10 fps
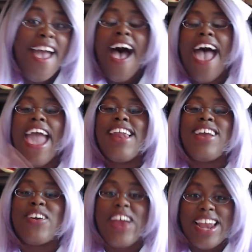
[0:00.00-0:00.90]
I had a
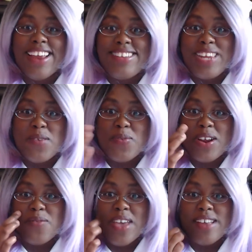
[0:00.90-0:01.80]
great idea for
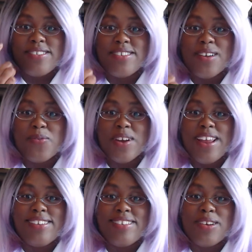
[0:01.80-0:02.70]
their fashion show for
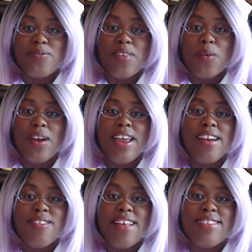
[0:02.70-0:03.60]
next year if they were
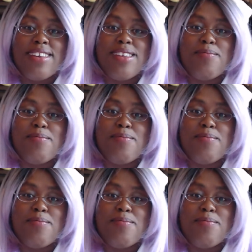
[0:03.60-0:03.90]
interested,